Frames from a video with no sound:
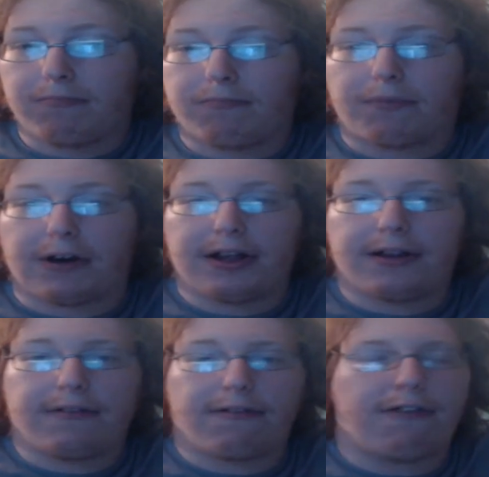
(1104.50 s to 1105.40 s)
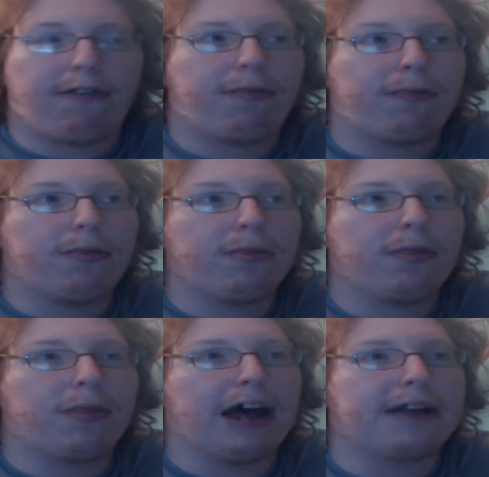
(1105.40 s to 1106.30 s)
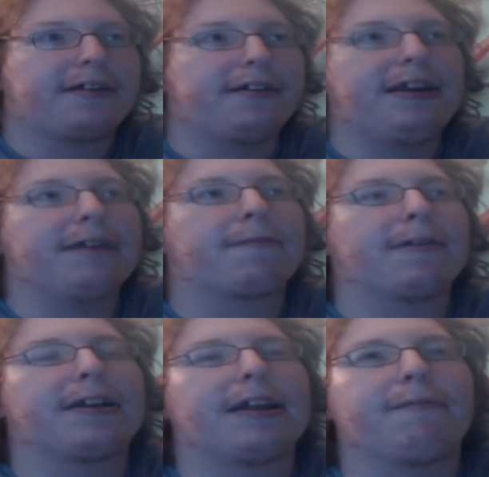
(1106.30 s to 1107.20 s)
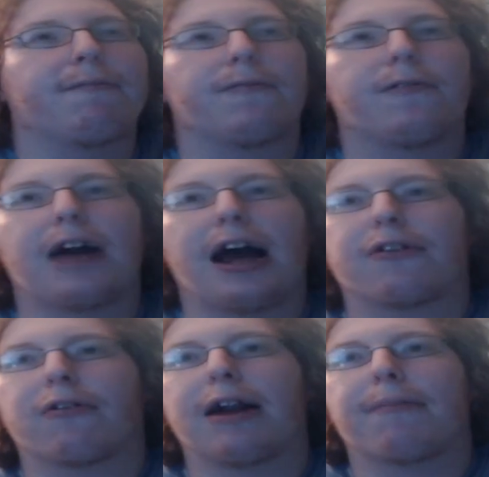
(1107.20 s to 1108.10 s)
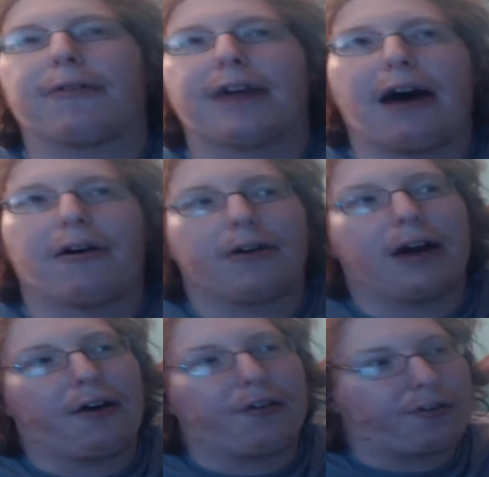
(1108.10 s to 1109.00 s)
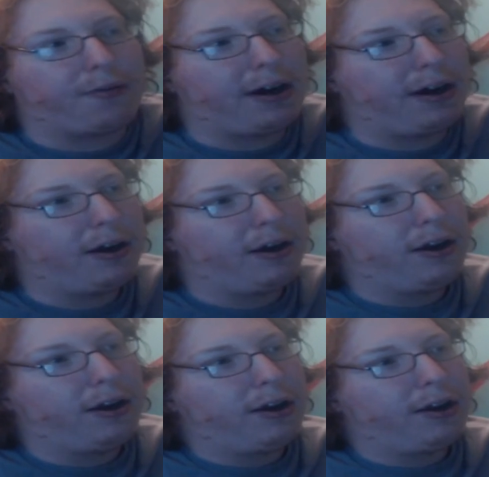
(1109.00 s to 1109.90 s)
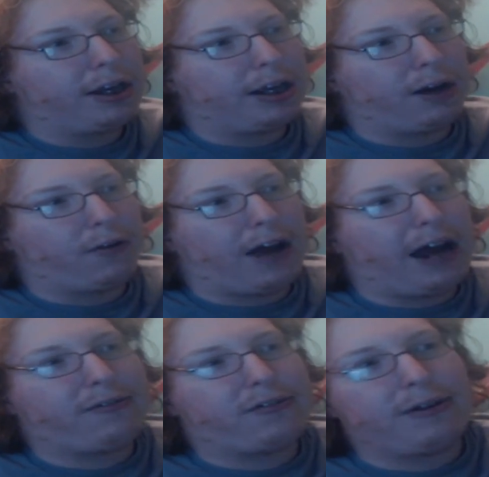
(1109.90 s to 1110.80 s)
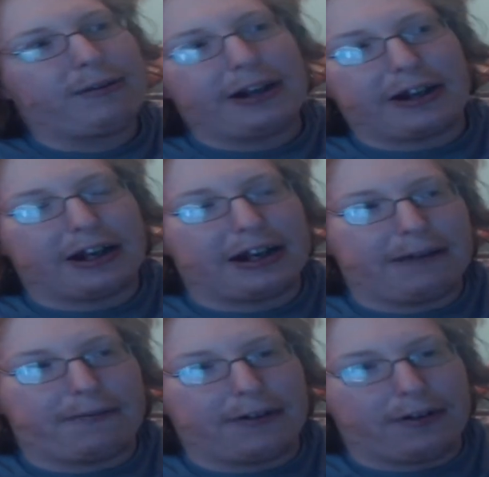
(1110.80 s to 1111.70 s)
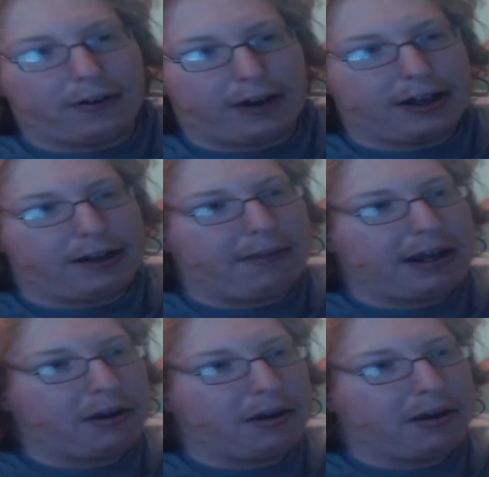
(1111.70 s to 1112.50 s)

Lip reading: But that's different than what I try to put out elsewhere. So live streaming is a different look to me.